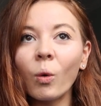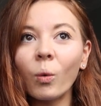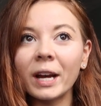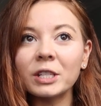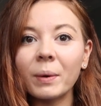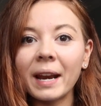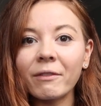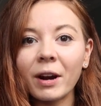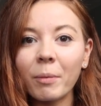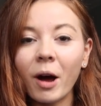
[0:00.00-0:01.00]
which
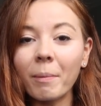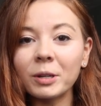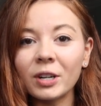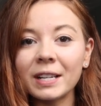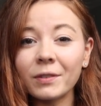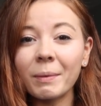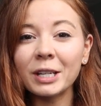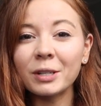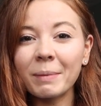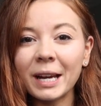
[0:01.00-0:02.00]
whenever I put up a
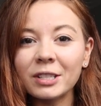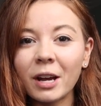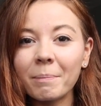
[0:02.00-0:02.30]
transformation picture,